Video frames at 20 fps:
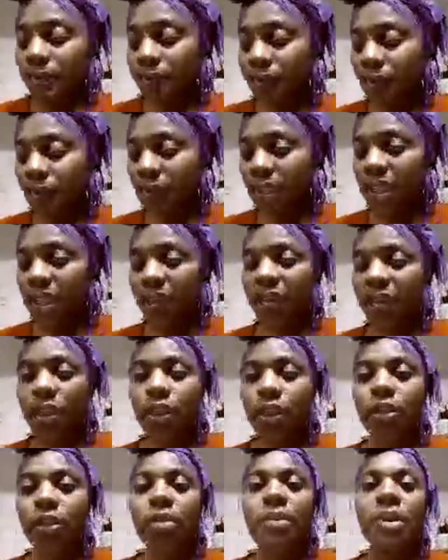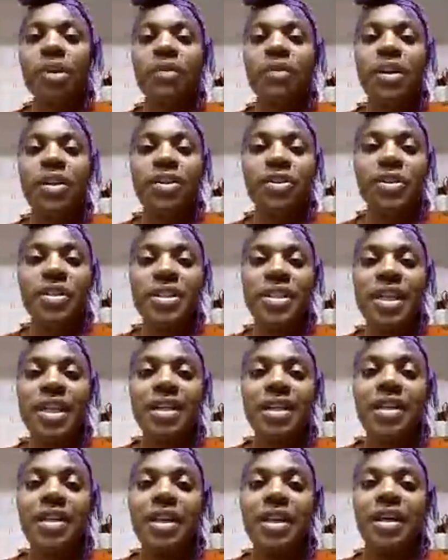giving a little bit of
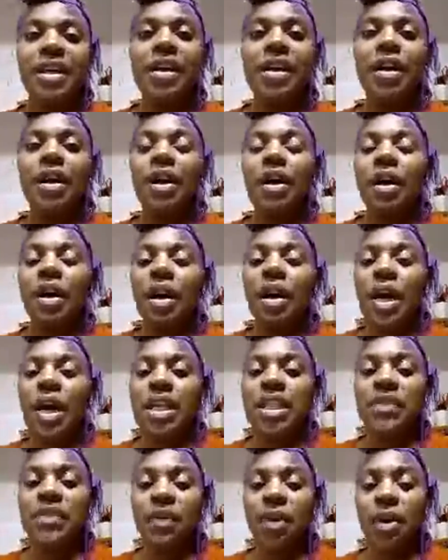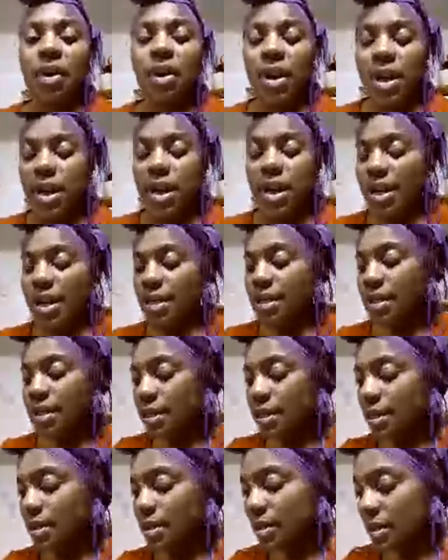understanding as far as
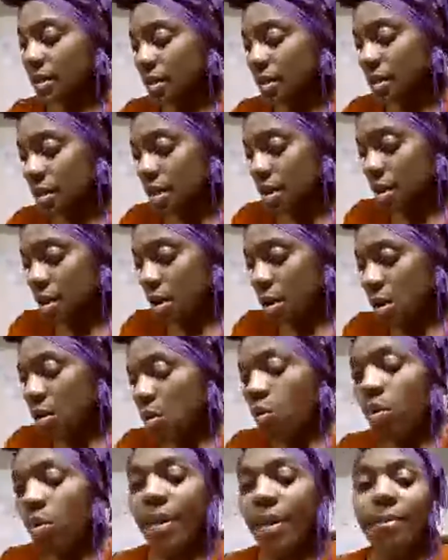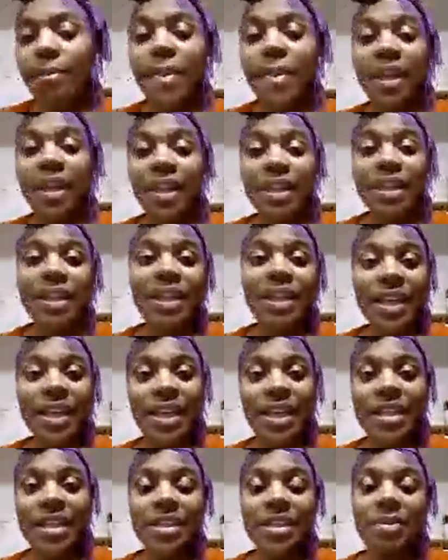what melanin
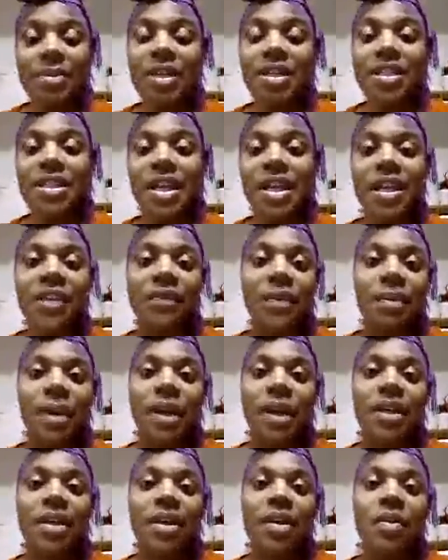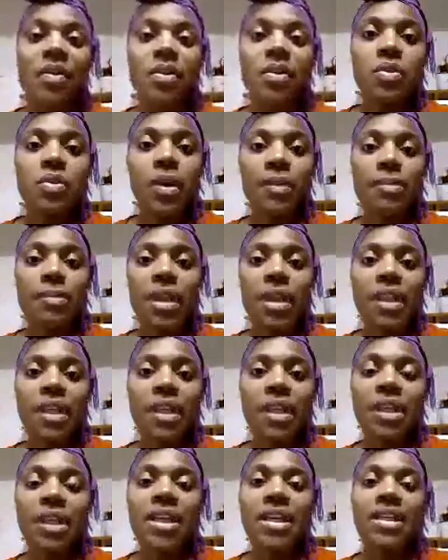is, because not everybody knows what melanin
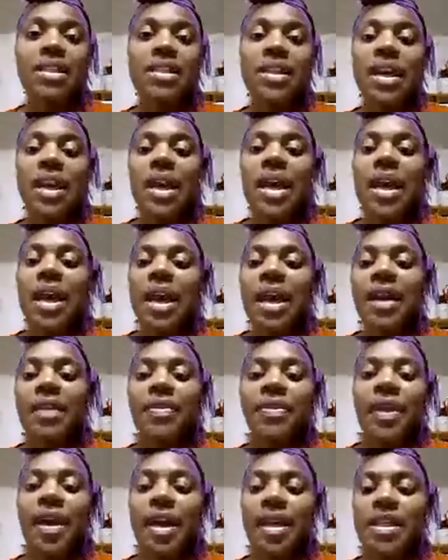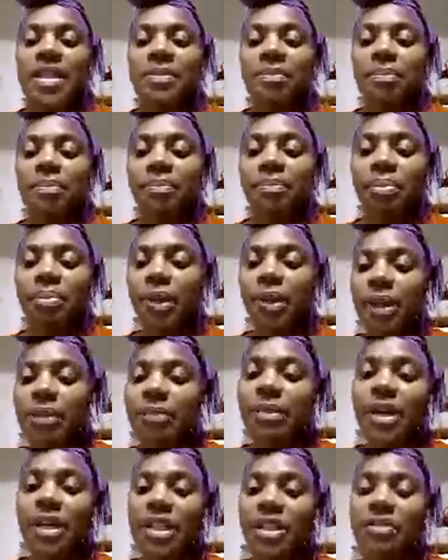is, and that's pretty
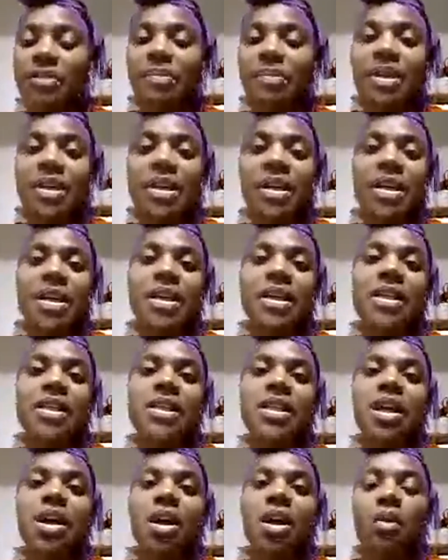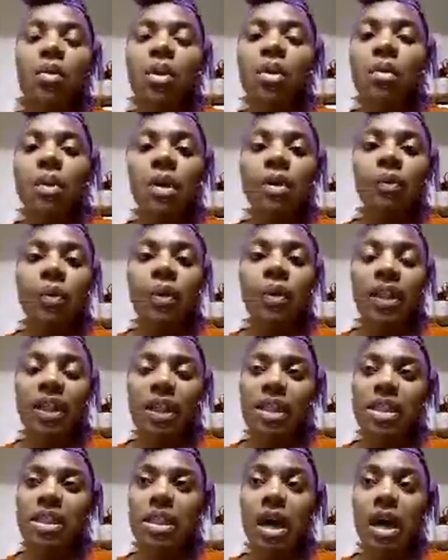much because we weren't really
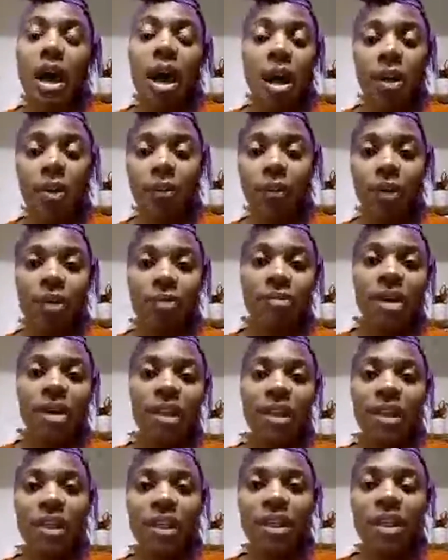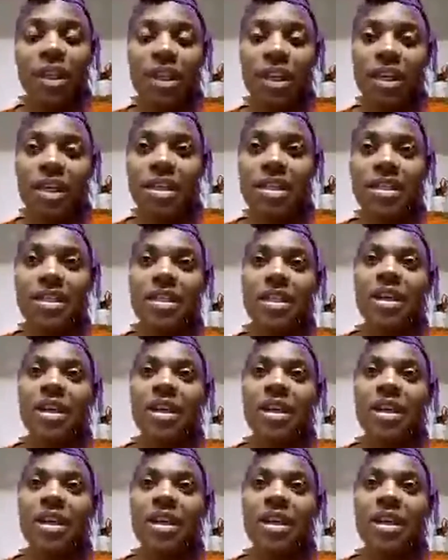taught what melanin is.